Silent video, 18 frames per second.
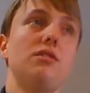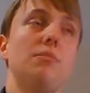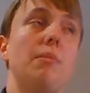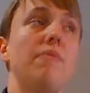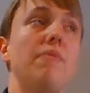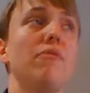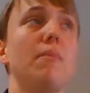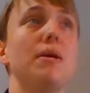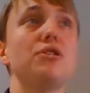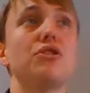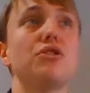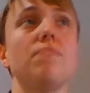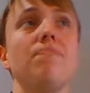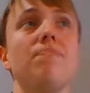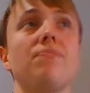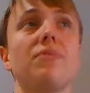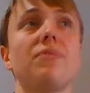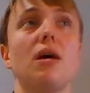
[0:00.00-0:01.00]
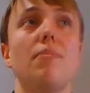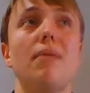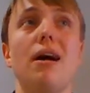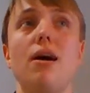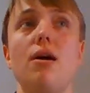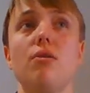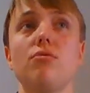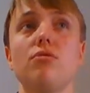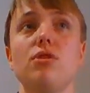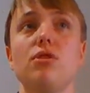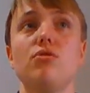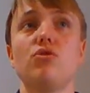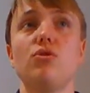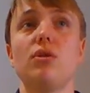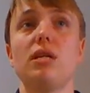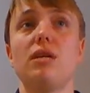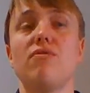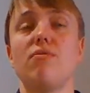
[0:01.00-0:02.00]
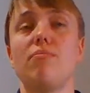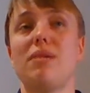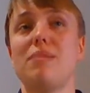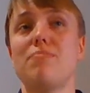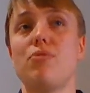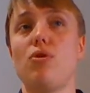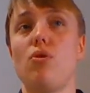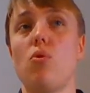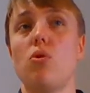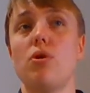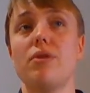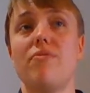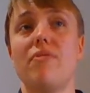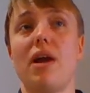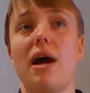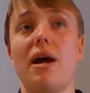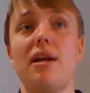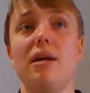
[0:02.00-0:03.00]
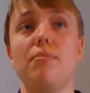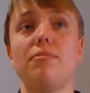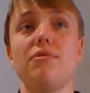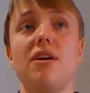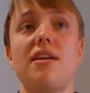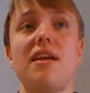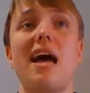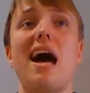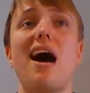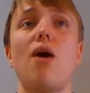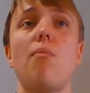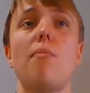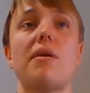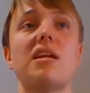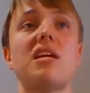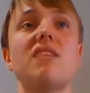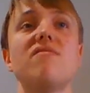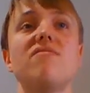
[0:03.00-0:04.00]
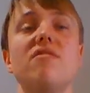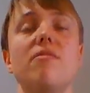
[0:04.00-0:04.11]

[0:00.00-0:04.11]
some information about usually different people or different items and how many